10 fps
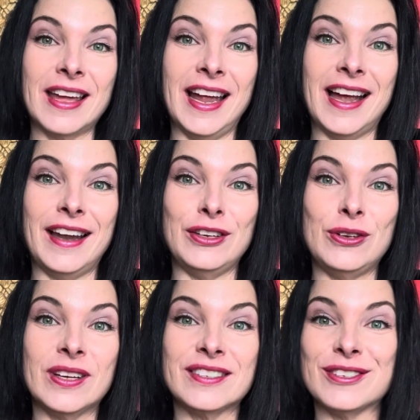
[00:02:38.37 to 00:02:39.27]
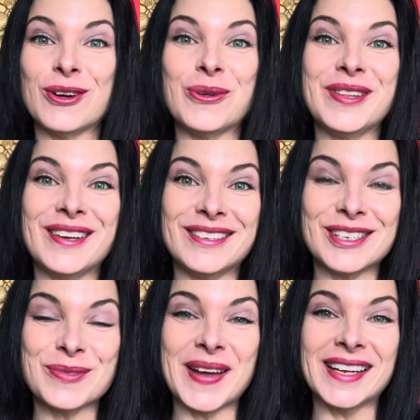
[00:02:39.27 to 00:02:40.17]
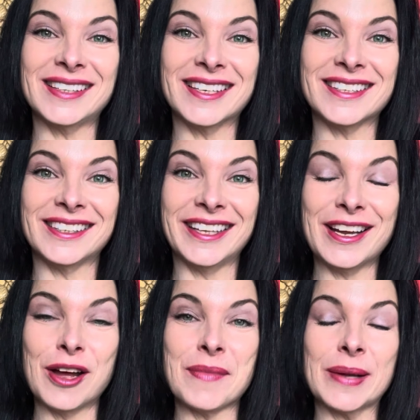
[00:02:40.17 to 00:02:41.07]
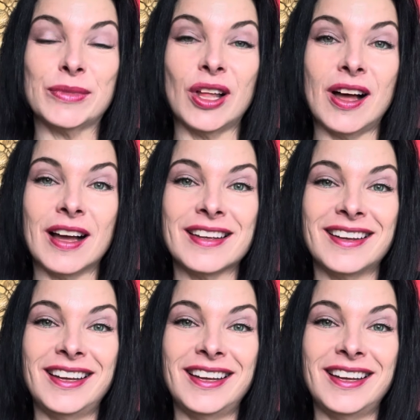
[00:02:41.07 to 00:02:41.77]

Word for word: And you get to go in there just by clicking the link on my blog